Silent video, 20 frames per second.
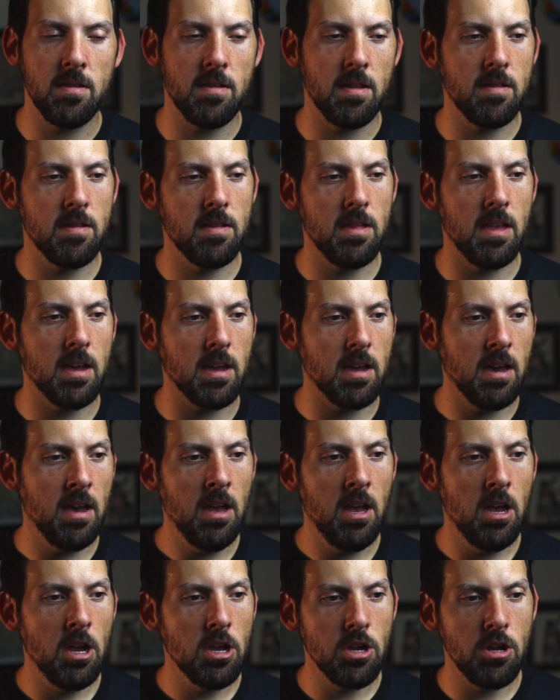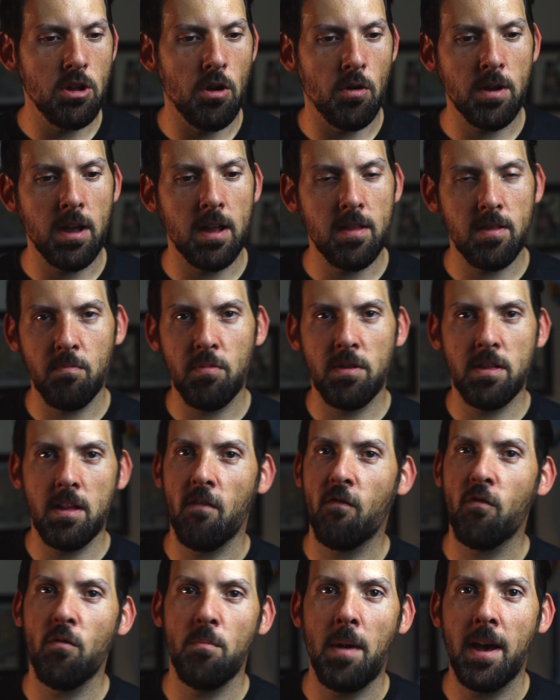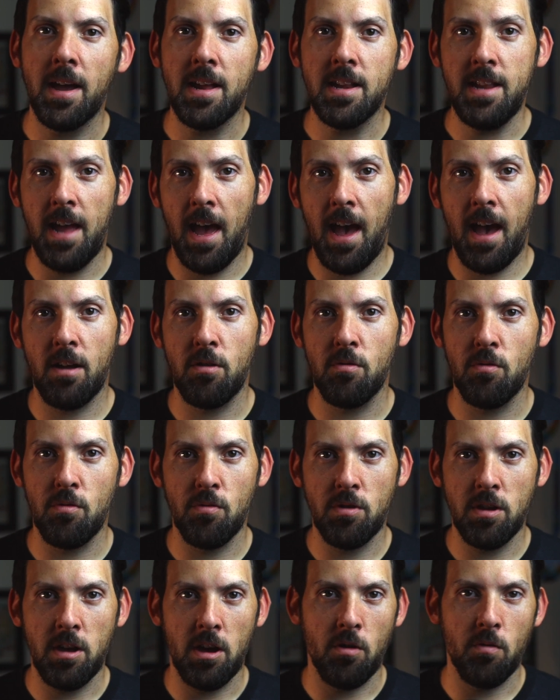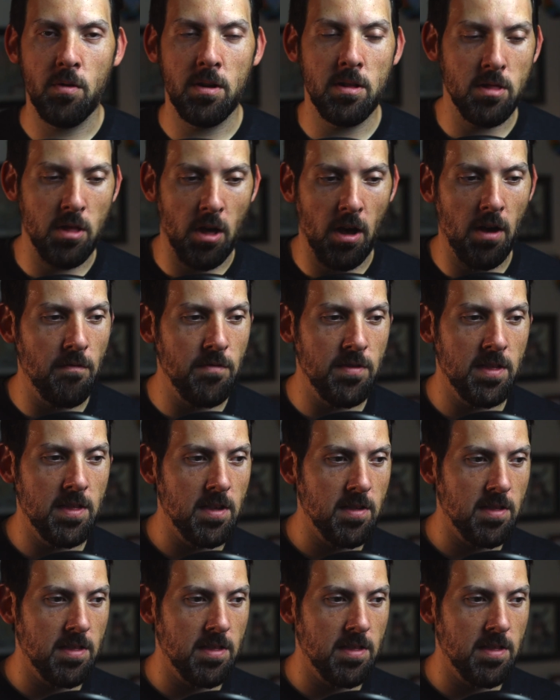Let's get some stuff from my dad who, loves